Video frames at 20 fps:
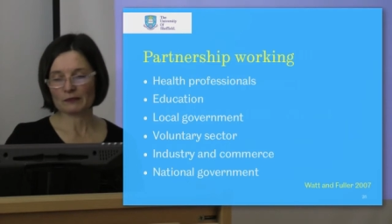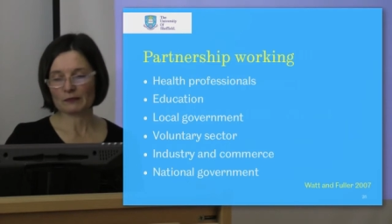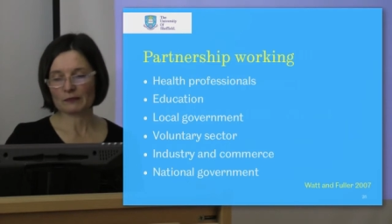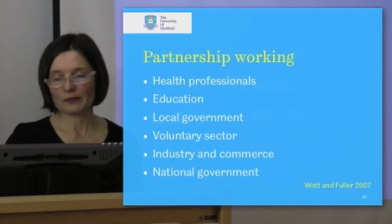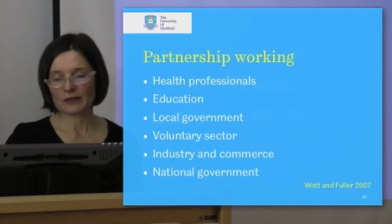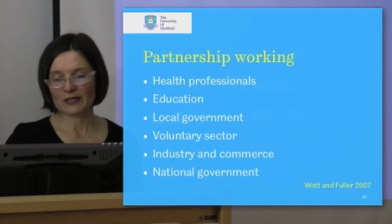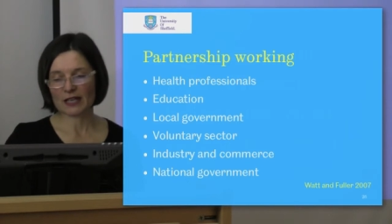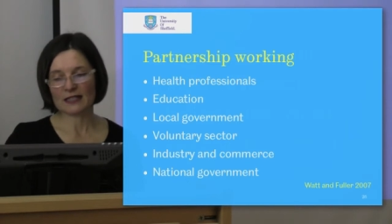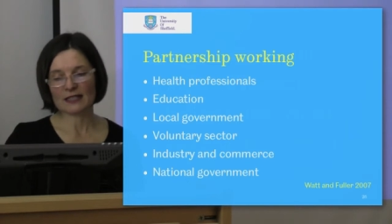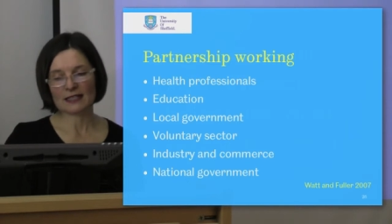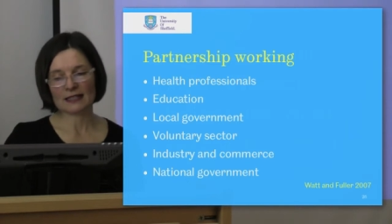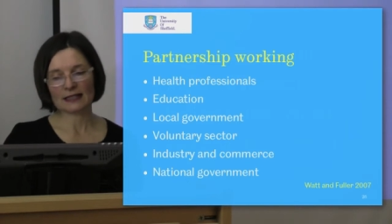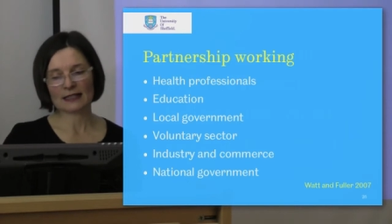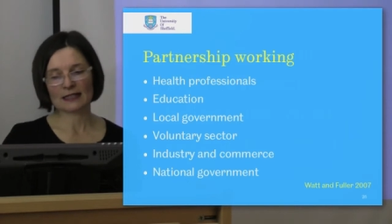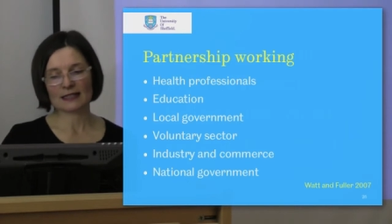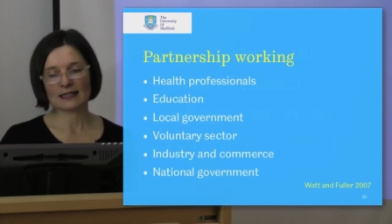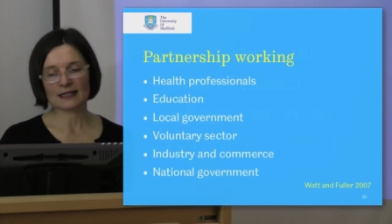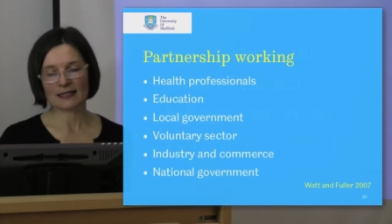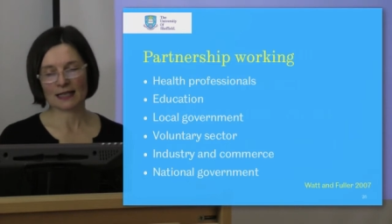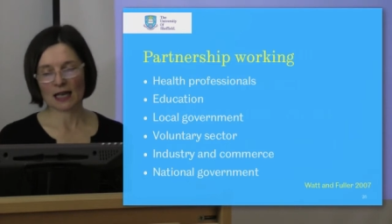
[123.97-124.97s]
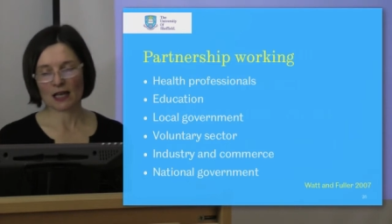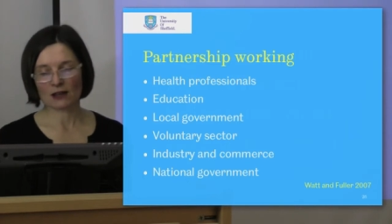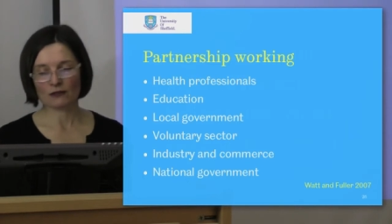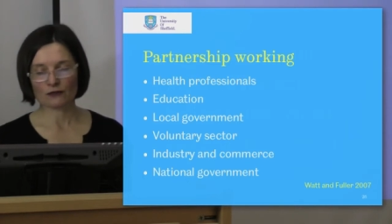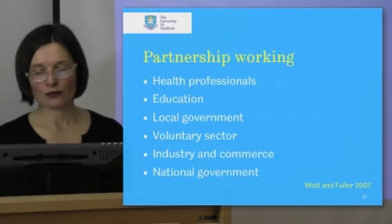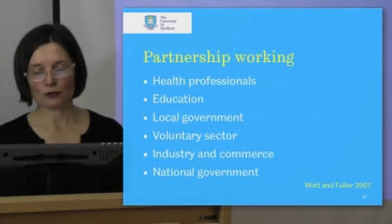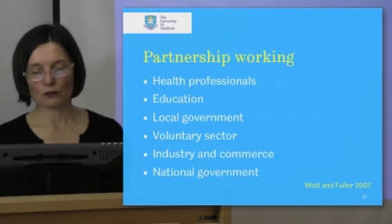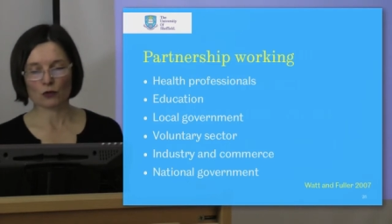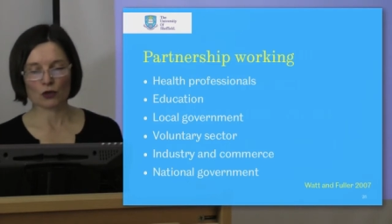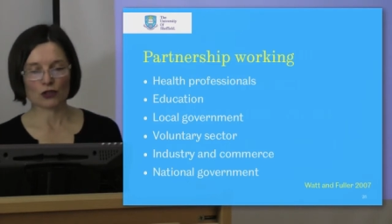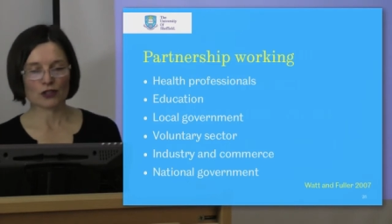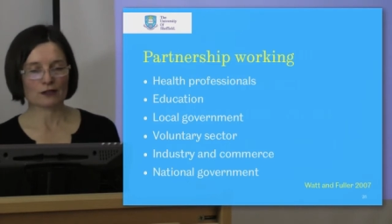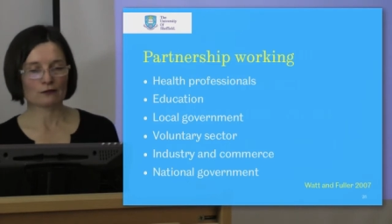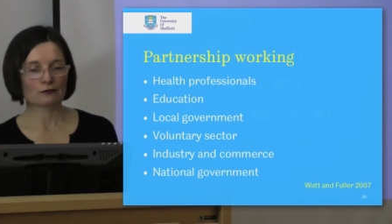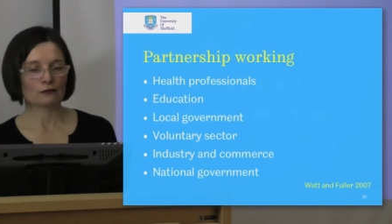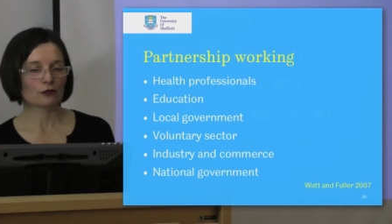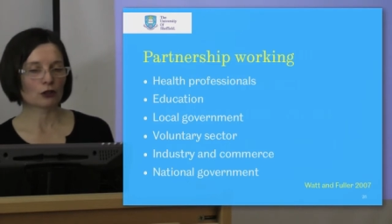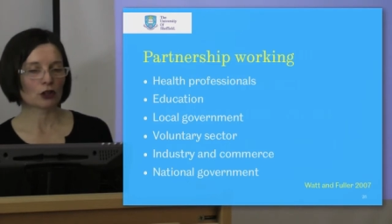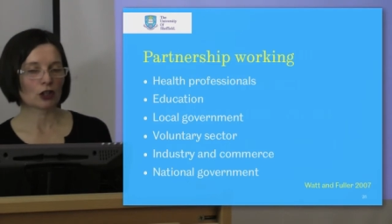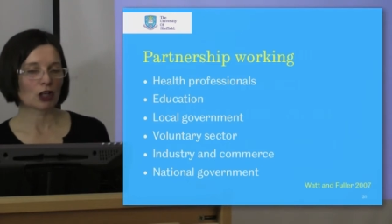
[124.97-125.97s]
presented a list there from Watt and
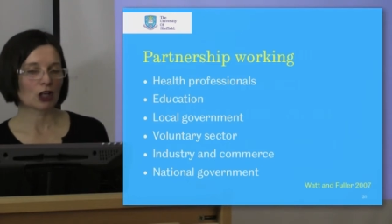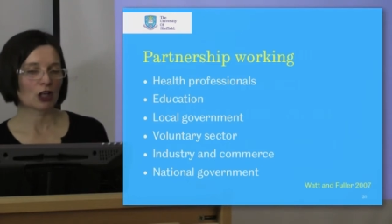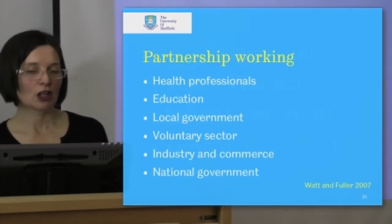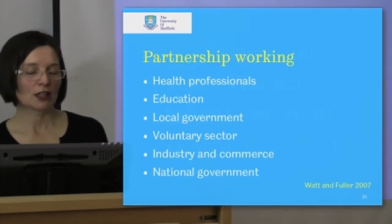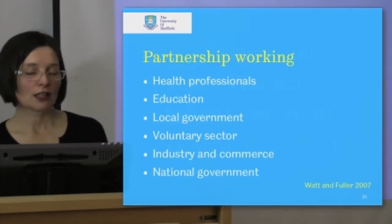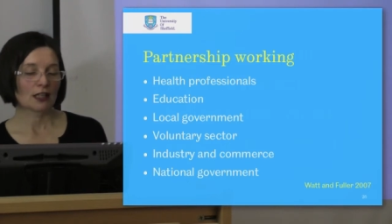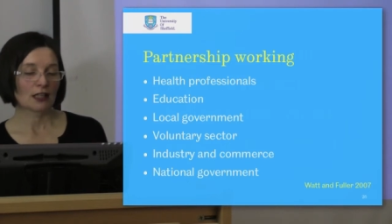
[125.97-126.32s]
Fuller